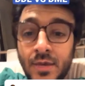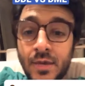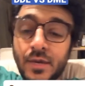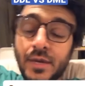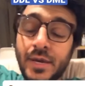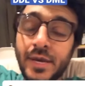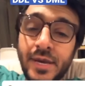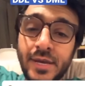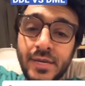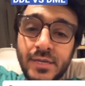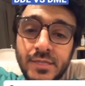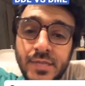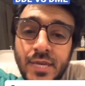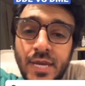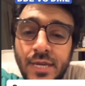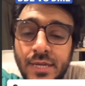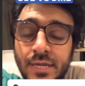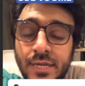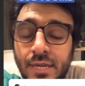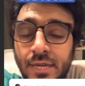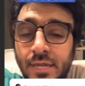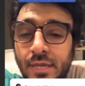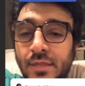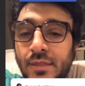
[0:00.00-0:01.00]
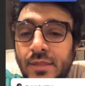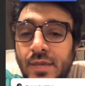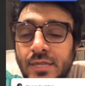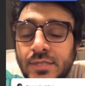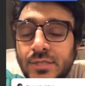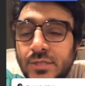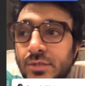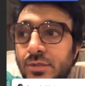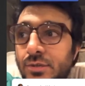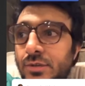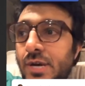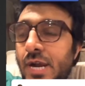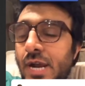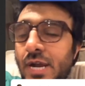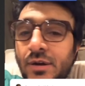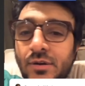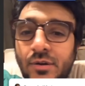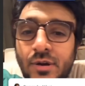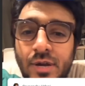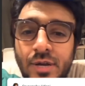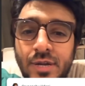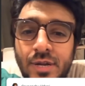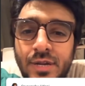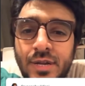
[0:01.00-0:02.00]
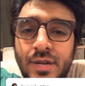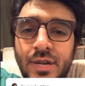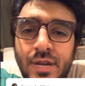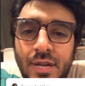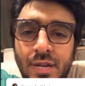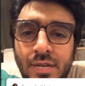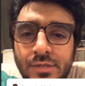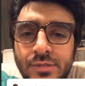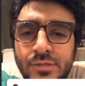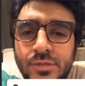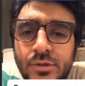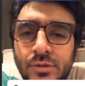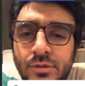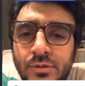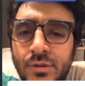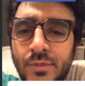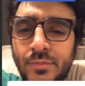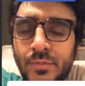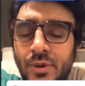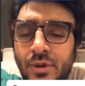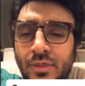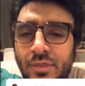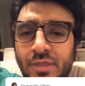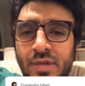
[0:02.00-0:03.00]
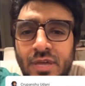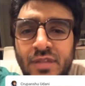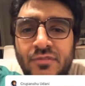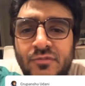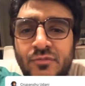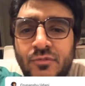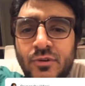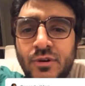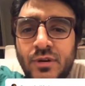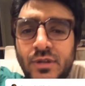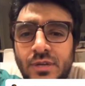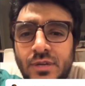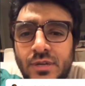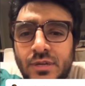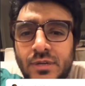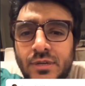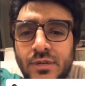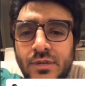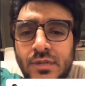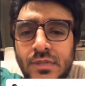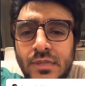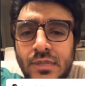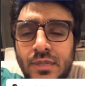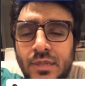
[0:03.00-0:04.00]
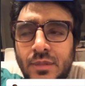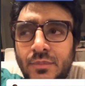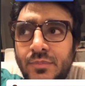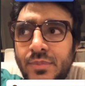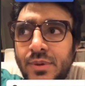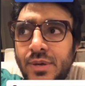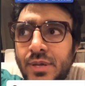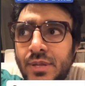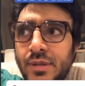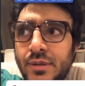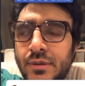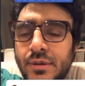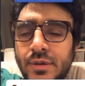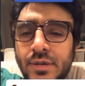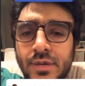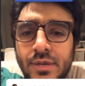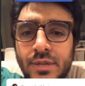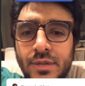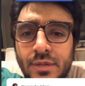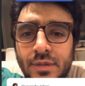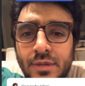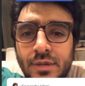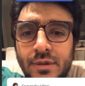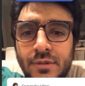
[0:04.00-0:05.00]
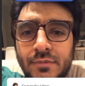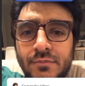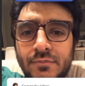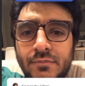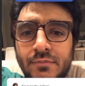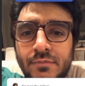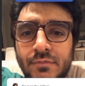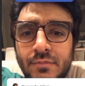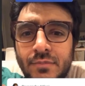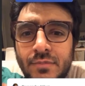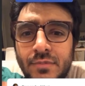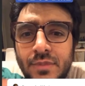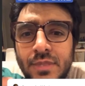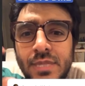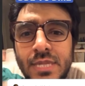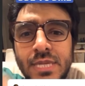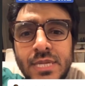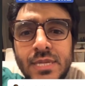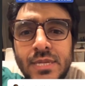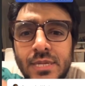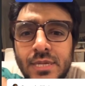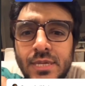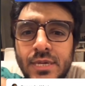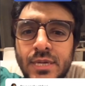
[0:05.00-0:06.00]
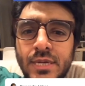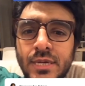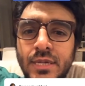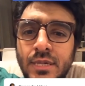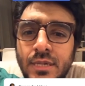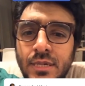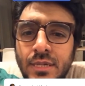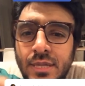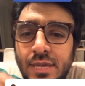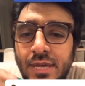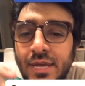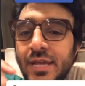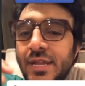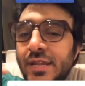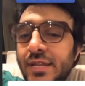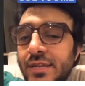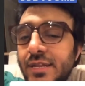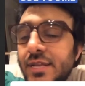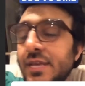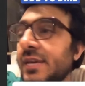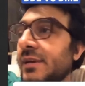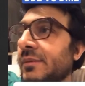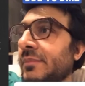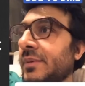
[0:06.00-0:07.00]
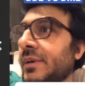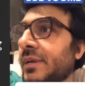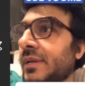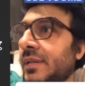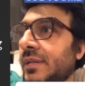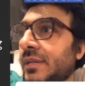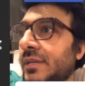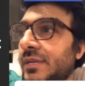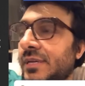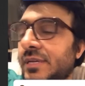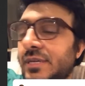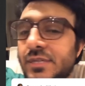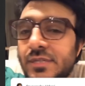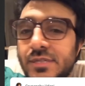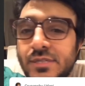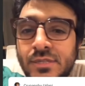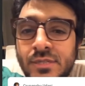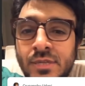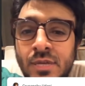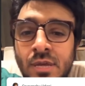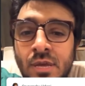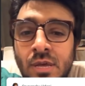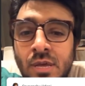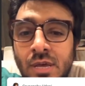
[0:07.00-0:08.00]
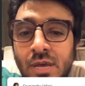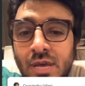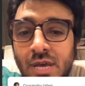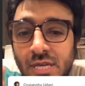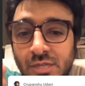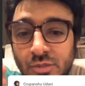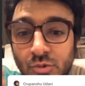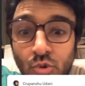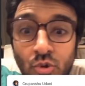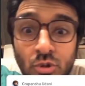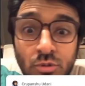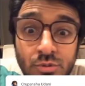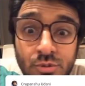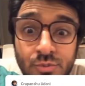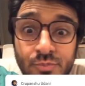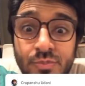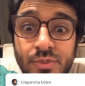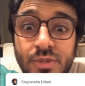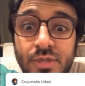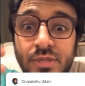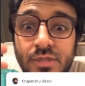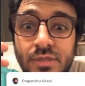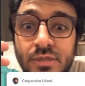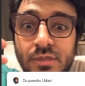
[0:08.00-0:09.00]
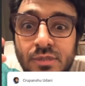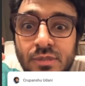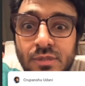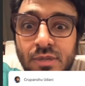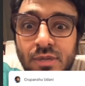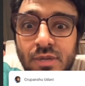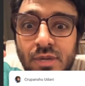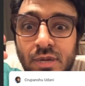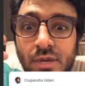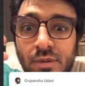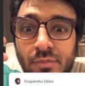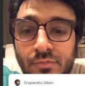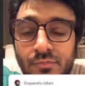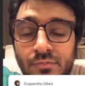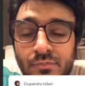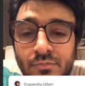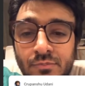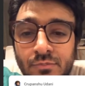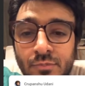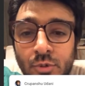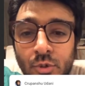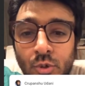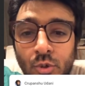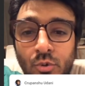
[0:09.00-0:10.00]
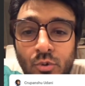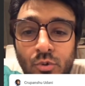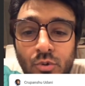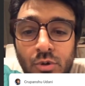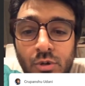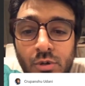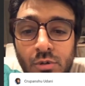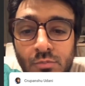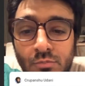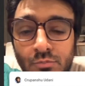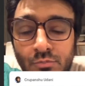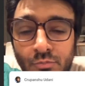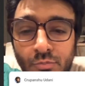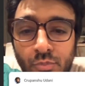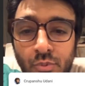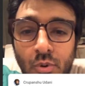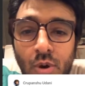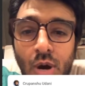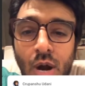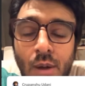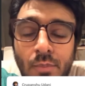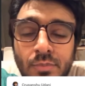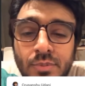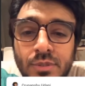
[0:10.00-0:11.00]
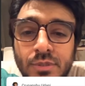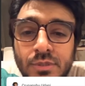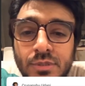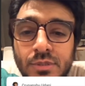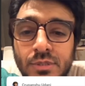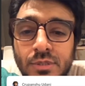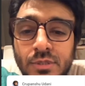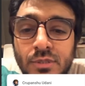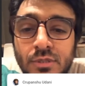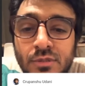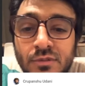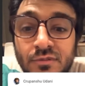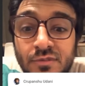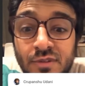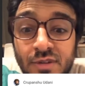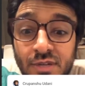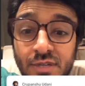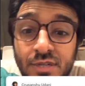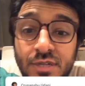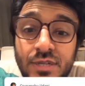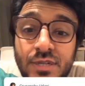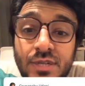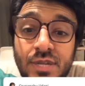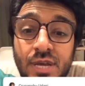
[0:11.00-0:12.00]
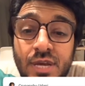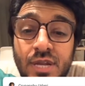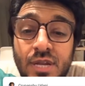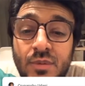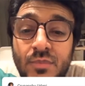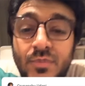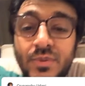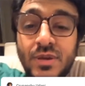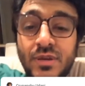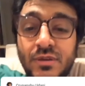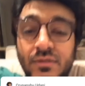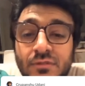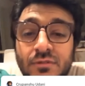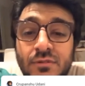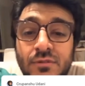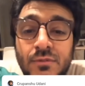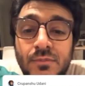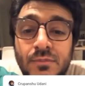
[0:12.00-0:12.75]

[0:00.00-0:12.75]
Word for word: Exactly, that's correct, right? And uh, let's talk about that for a little bit. And uh, DDL and DML is has always been a core property of any database.